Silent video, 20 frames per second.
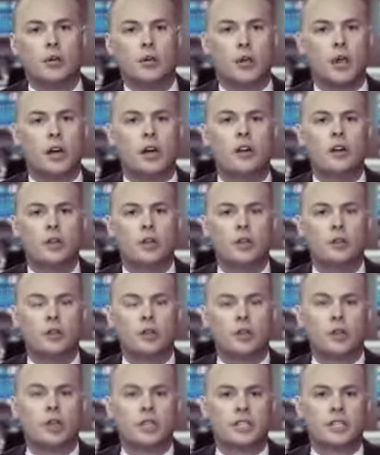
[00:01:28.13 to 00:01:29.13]
where you
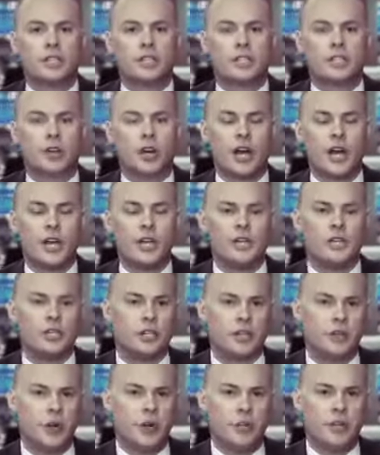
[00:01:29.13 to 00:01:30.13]
look to try and
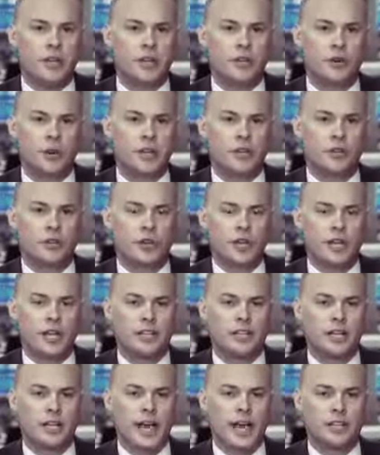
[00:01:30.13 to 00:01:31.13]
do a Bitcoin
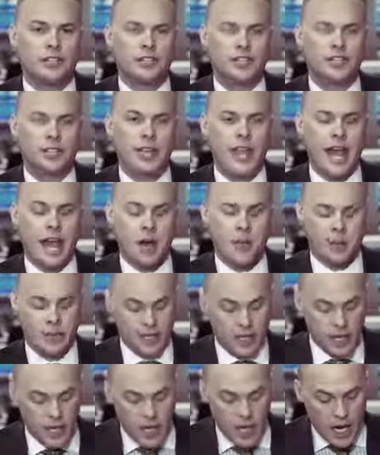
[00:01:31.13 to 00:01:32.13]
transaction now. But